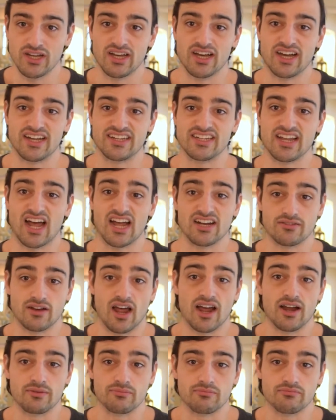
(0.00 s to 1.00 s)

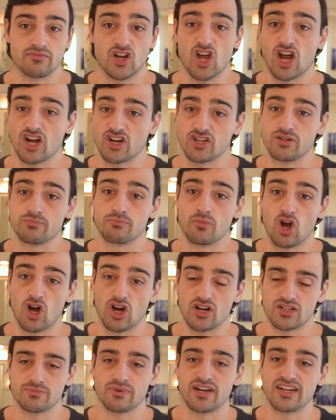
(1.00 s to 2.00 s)
I got good
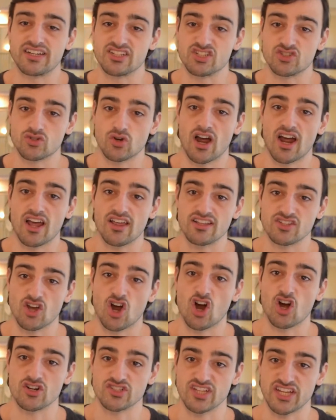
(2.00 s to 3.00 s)
marks, but I didn't try as
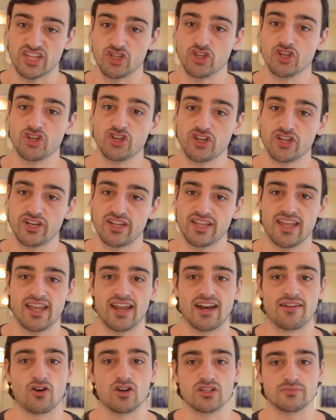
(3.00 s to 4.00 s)
hard as I could,
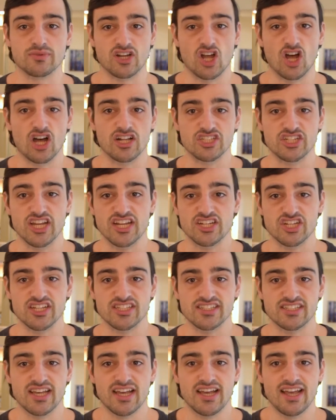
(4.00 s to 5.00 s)
and I've always been
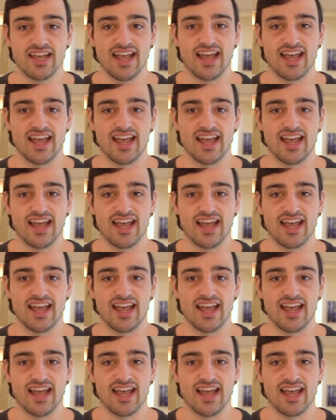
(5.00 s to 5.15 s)
conscientious.